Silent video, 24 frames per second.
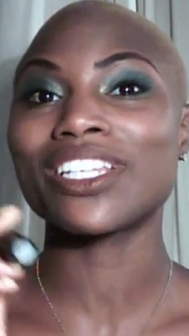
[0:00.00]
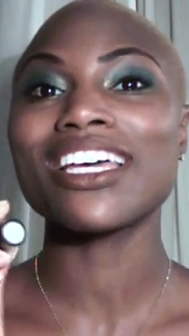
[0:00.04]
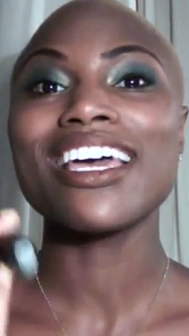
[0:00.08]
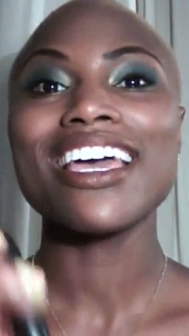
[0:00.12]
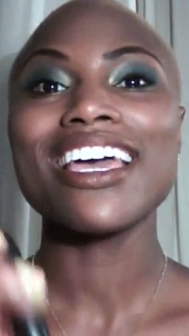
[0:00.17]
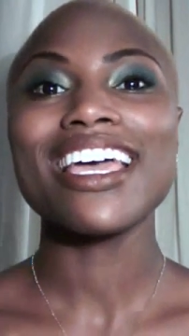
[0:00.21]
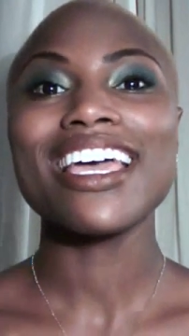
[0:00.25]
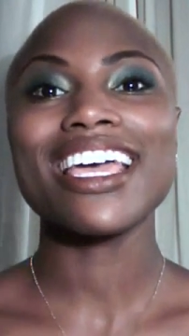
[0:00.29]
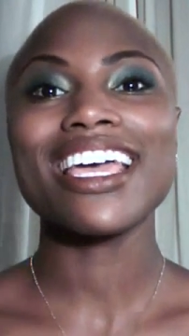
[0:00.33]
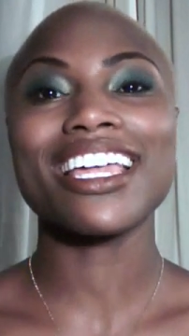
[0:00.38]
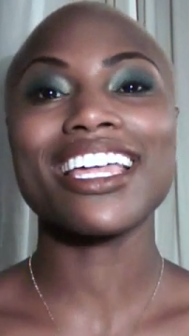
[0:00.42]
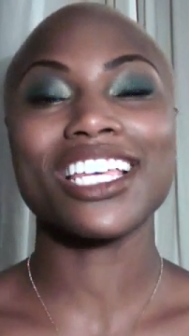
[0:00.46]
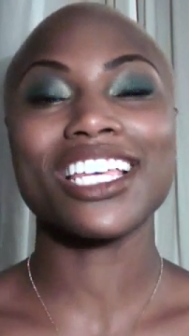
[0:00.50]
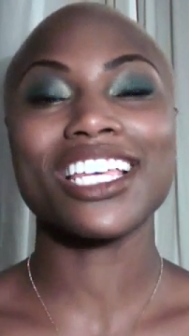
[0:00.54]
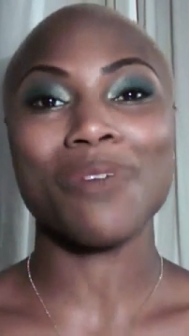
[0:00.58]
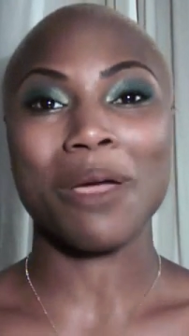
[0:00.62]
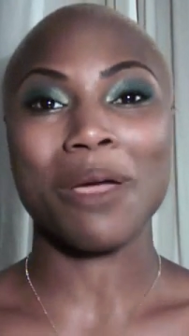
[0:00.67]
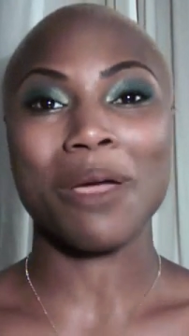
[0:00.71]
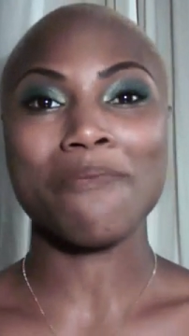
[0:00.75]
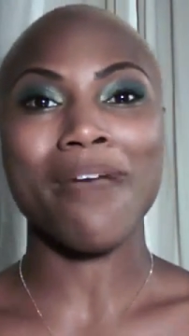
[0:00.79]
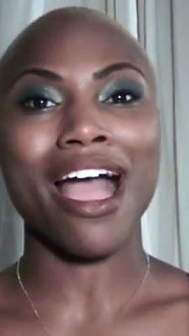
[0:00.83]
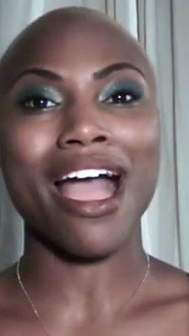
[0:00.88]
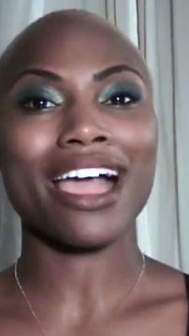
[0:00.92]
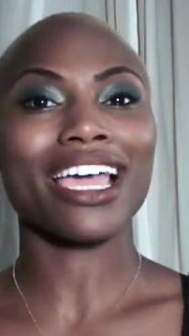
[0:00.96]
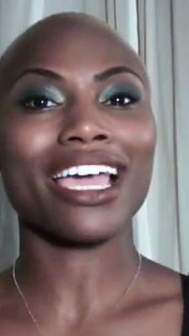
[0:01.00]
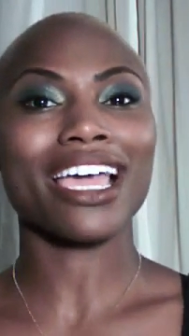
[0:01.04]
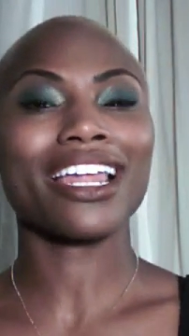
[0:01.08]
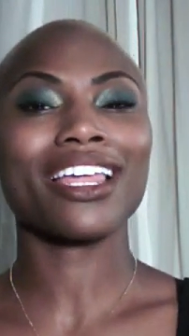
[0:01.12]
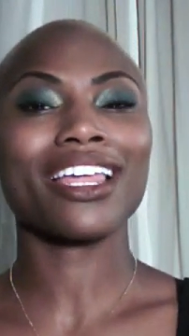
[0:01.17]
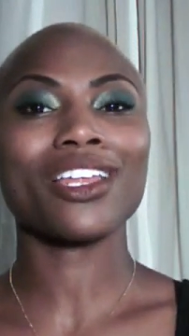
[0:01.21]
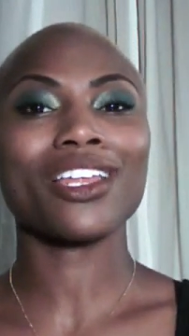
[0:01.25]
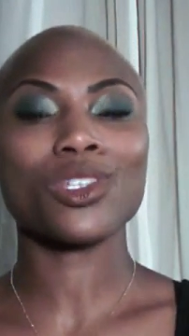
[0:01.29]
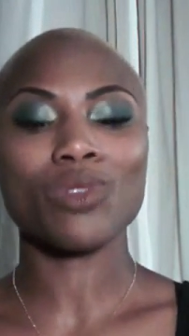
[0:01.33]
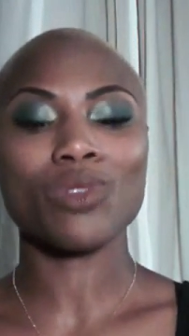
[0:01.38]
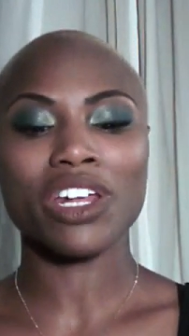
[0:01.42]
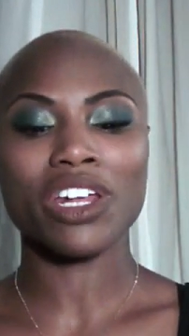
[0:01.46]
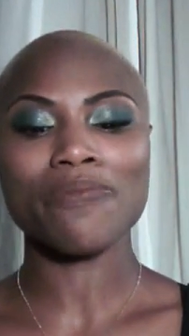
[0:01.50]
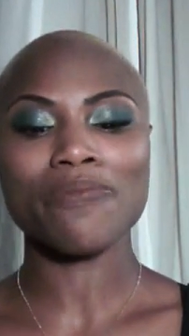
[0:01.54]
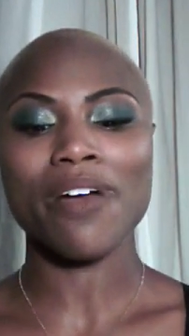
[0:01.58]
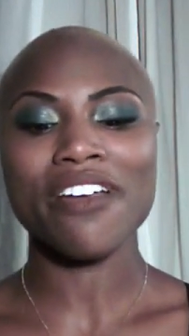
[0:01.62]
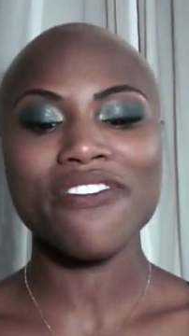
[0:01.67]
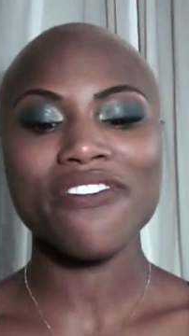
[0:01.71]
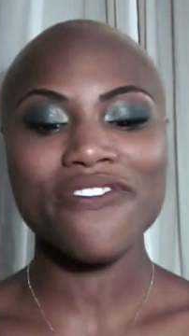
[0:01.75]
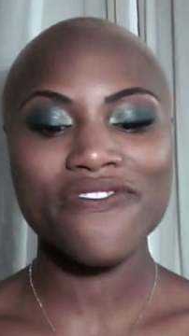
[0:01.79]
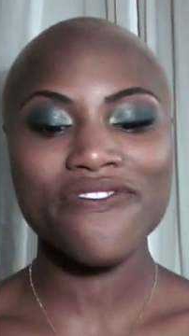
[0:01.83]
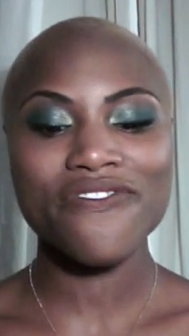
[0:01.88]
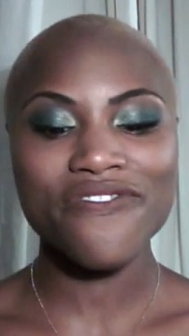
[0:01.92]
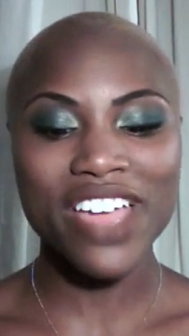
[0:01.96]
It is by MAC, and it is one of my
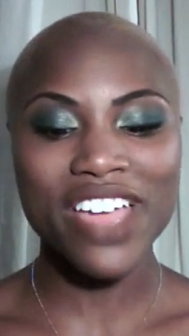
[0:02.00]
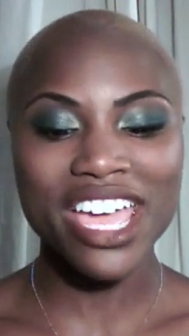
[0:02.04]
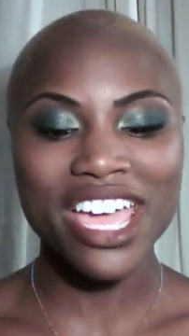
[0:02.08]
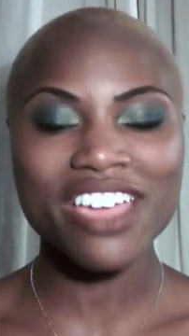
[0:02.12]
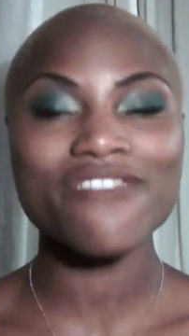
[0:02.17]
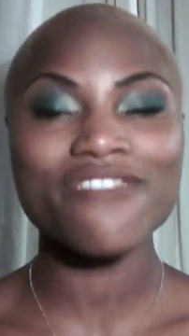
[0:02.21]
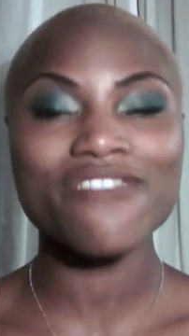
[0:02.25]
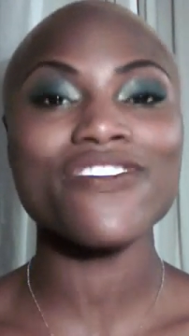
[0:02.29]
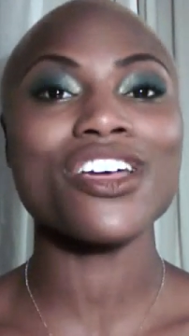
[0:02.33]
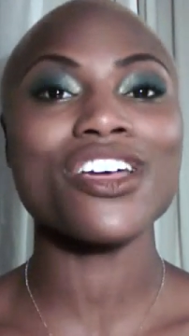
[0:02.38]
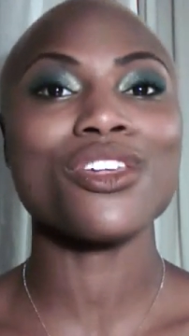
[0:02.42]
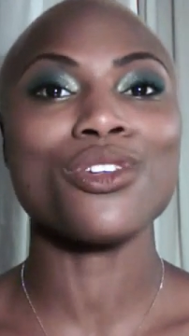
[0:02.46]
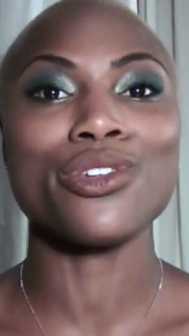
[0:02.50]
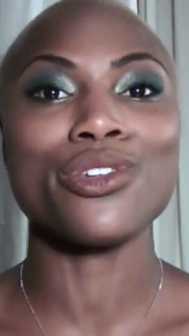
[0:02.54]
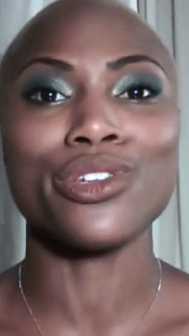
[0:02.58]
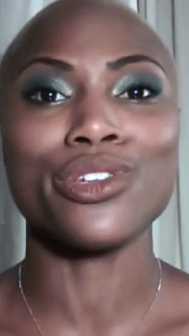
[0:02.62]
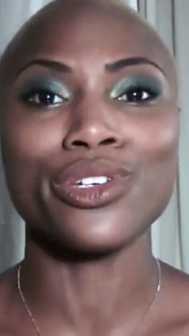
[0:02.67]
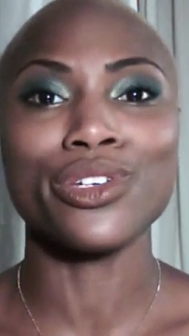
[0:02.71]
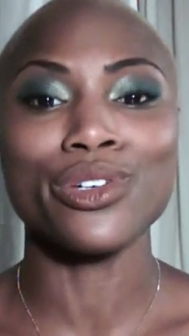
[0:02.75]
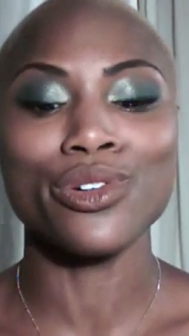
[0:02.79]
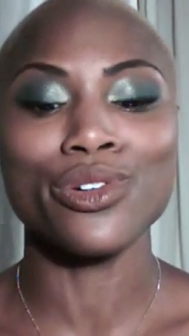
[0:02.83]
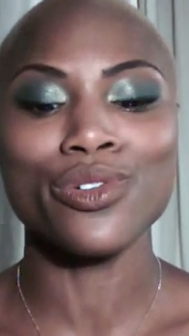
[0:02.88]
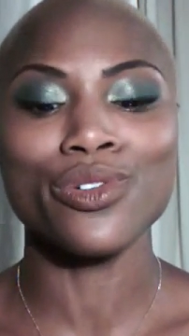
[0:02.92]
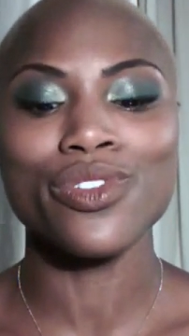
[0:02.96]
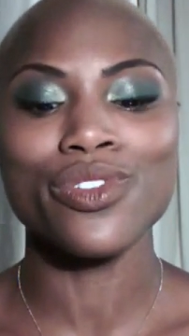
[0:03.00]
favorite nude